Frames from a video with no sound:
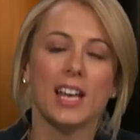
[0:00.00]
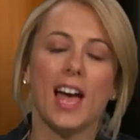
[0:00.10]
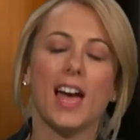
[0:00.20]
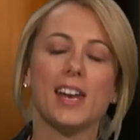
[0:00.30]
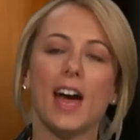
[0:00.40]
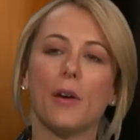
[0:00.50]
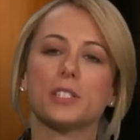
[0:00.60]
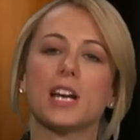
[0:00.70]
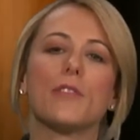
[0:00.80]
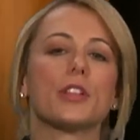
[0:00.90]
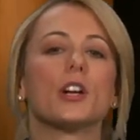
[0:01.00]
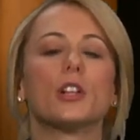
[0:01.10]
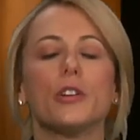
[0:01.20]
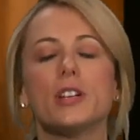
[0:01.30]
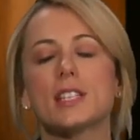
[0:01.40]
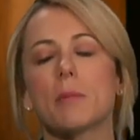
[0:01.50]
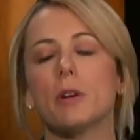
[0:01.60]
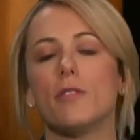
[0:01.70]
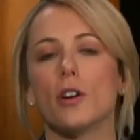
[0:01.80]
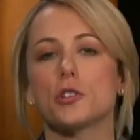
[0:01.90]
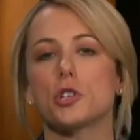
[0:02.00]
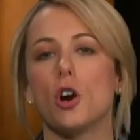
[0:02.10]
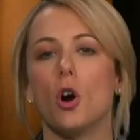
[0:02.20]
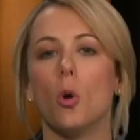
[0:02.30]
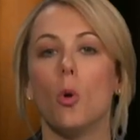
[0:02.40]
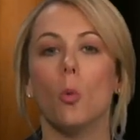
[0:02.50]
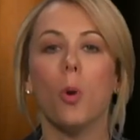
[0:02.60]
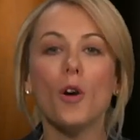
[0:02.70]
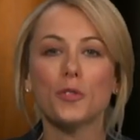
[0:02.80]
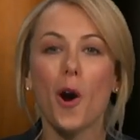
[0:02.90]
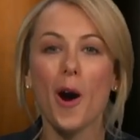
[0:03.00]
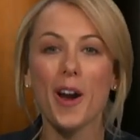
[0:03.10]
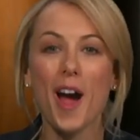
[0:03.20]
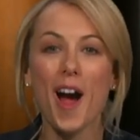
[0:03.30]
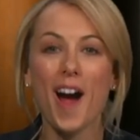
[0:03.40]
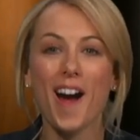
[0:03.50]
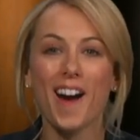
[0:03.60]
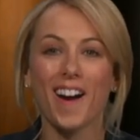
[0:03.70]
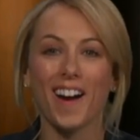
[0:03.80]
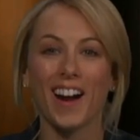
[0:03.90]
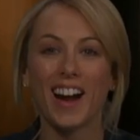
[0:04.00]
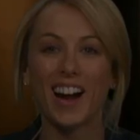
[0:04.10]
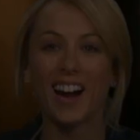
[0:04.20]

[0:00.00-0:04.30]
And now it's time for the concluding segment of our show, Wolf Corner!